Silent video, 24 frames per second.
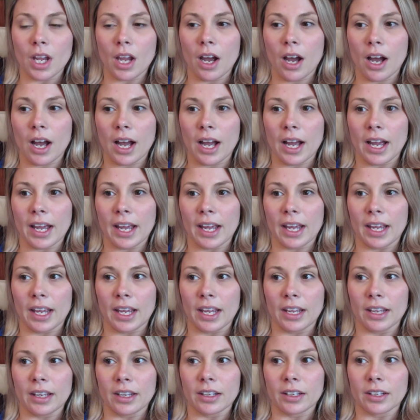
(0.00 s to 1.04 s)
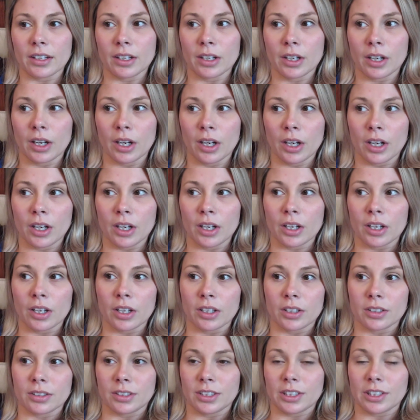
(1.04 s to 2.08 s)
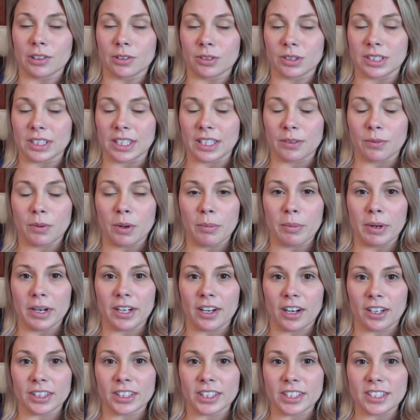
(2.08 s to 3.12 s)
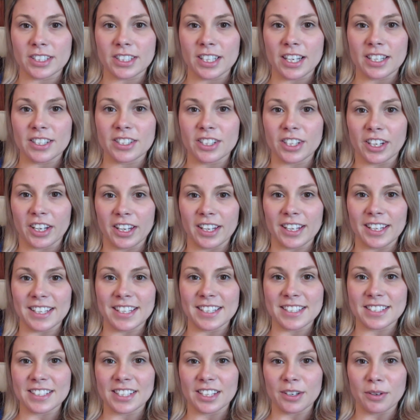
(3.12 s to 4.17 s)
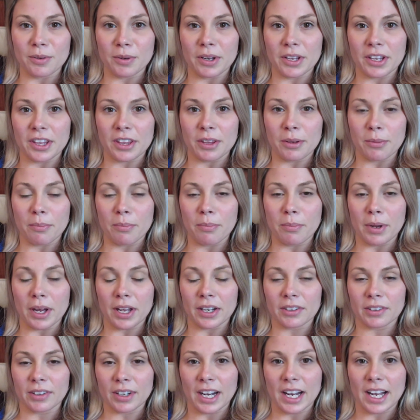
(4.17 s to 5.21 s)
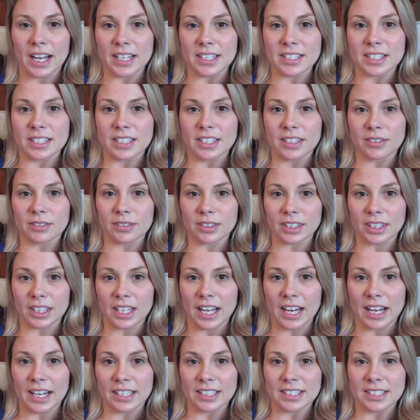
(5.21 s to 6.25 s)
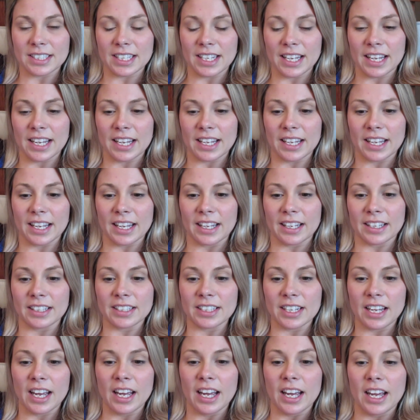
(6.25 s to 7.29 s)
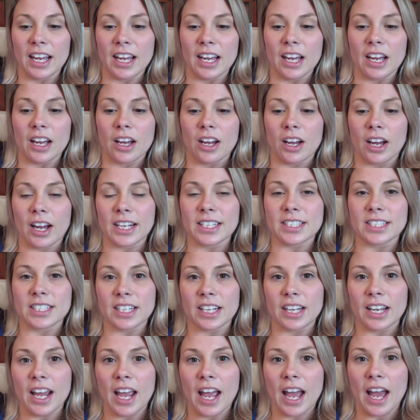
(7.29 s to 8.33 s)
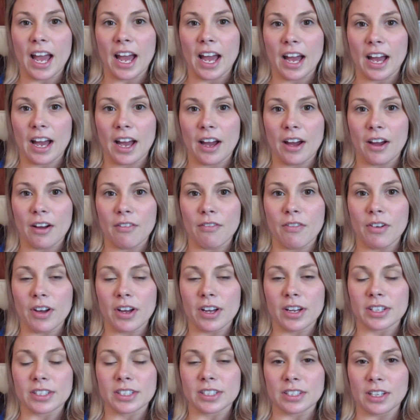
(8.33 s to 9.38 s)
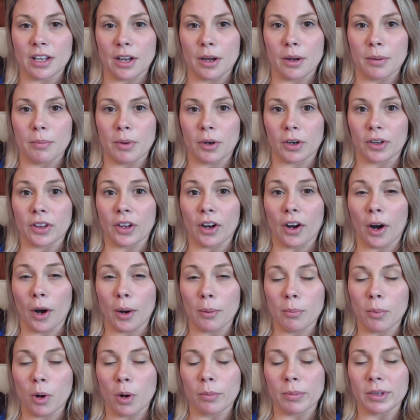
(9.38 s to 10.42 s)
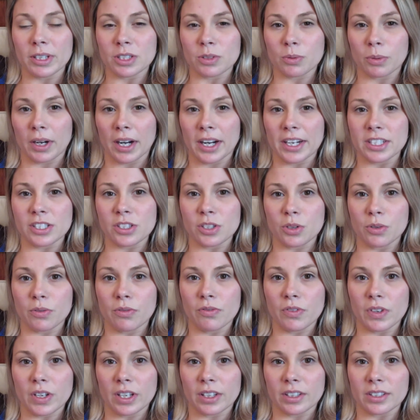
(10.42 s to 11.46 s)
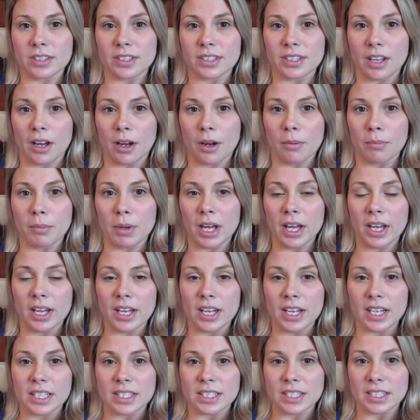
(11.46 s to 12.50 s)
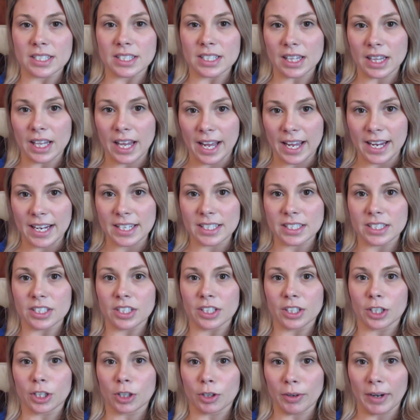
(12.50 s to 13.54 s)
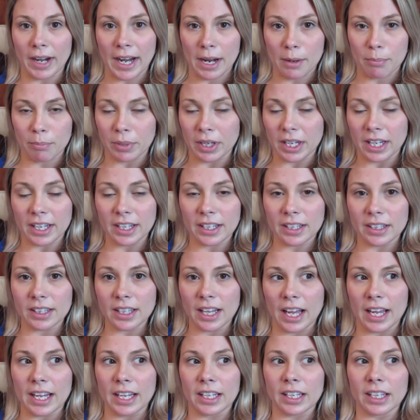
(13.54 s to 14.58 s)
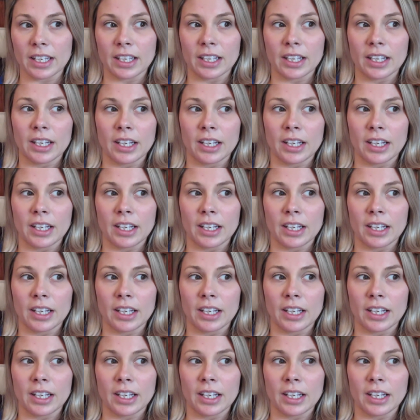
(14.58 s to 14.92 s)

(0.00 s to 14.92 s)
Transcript: I You know, did what my doctor said, took it easy with bed rest and relaxing, and I did have some, or there are moments where I do feel some slight cramping, like